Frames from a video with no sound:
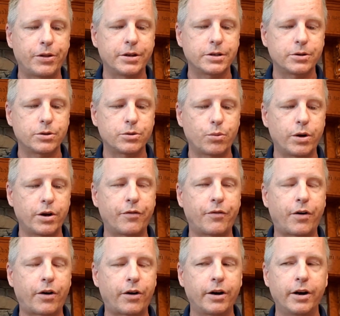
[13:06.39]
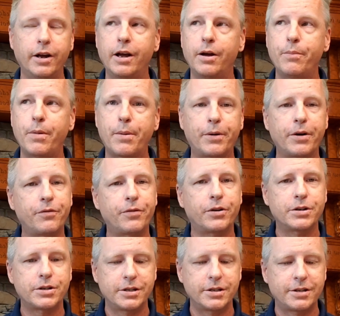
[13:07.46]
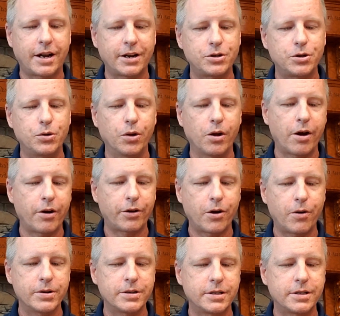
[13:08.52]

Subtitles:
This is one of our memory verses not too long ago.